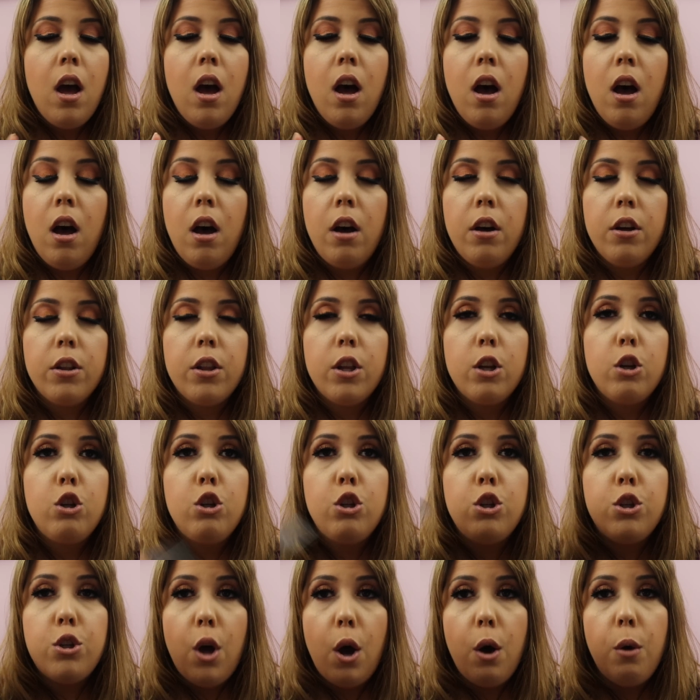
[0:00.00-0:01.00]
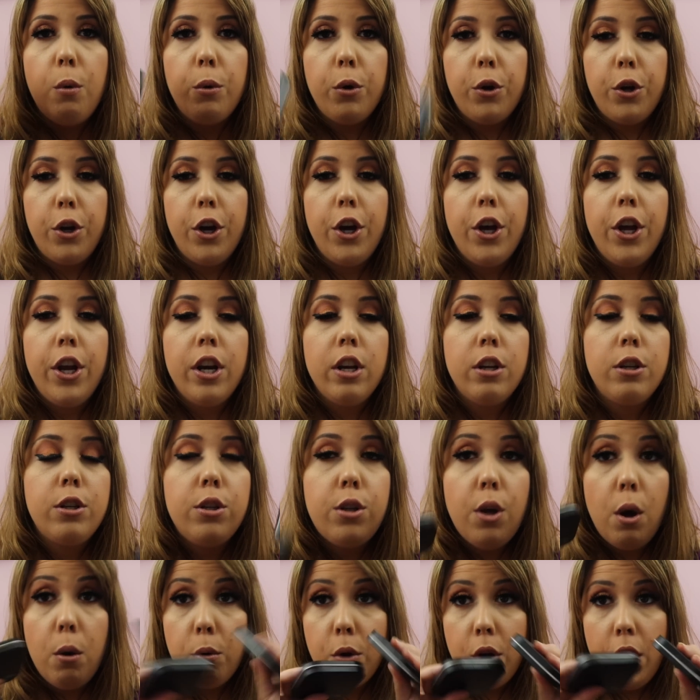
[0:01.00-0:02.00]
Oh, so good,
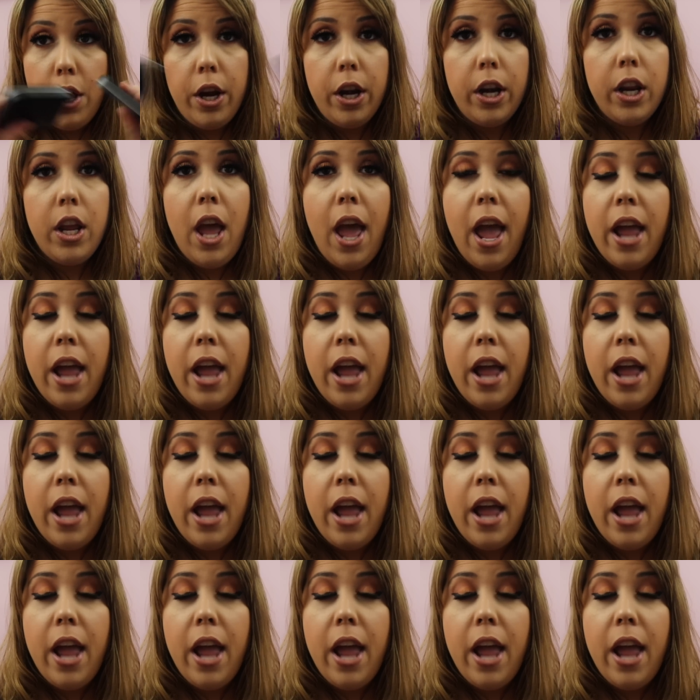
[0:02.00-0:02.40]
so good.